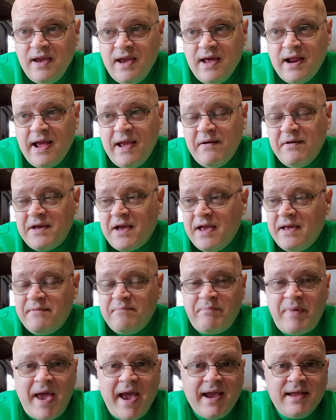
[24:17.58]
And I
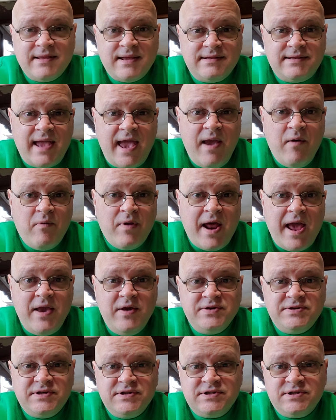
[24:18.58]
and back in the day when I
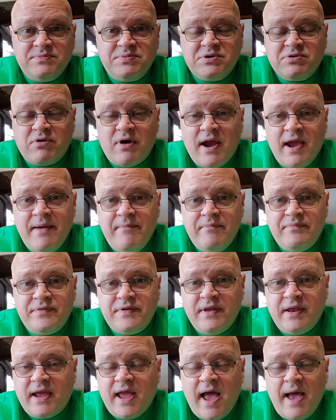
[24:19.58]
used to subscribe
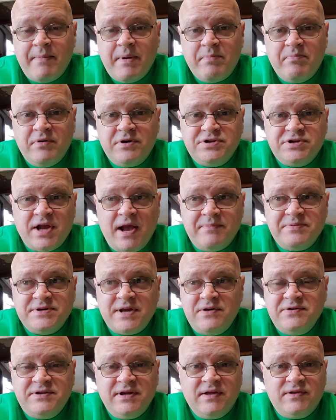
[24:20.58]
to the comic book shops,
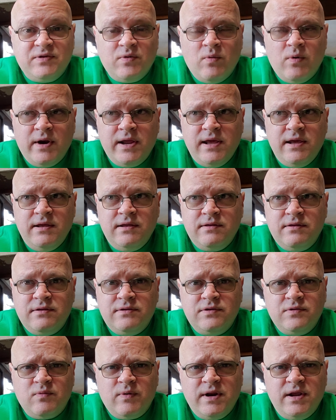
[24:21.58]
I used to get 20,
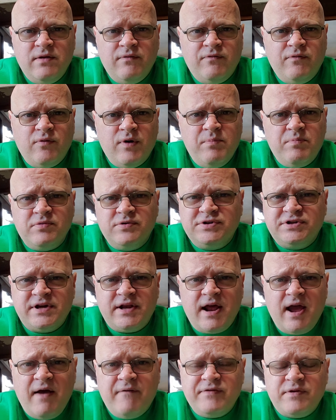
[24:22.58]
20 to
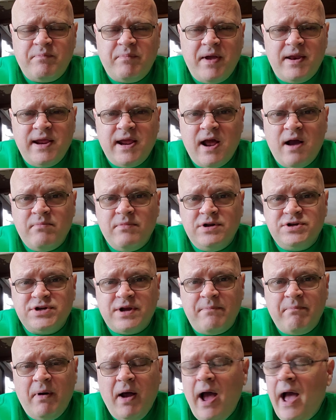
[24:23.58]
40% off depending how much
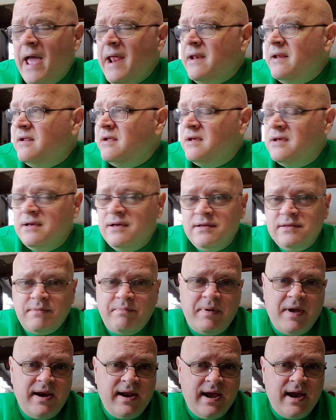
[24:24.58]
I bought,
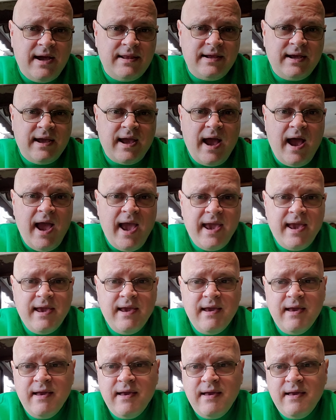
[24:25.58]
depending on the guy.
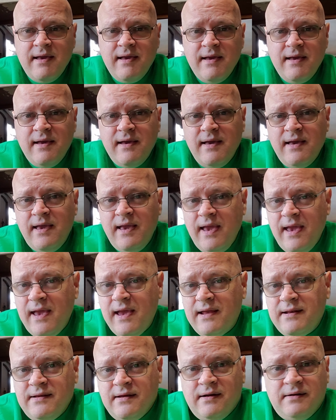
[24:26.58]

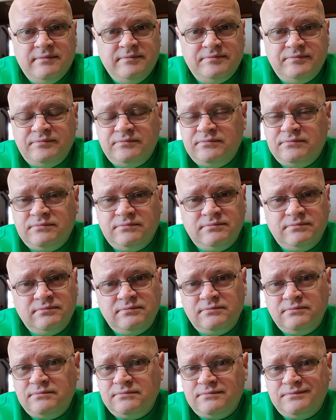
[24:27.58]
And, uh,
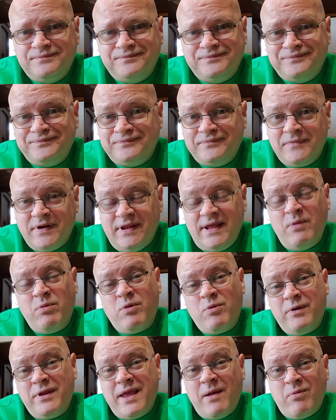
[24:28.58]
and they
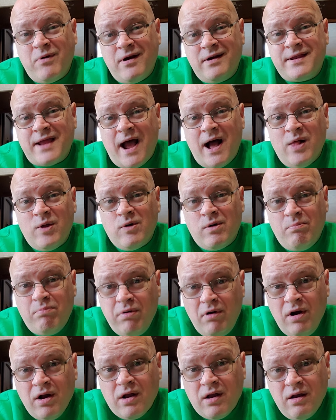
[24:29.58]
were when they were a dollar a
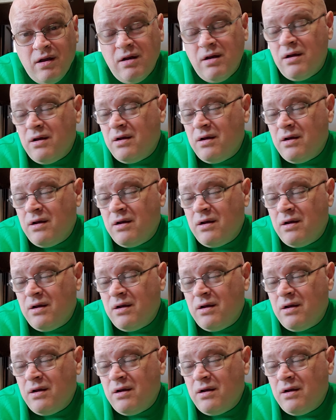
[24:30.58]
book.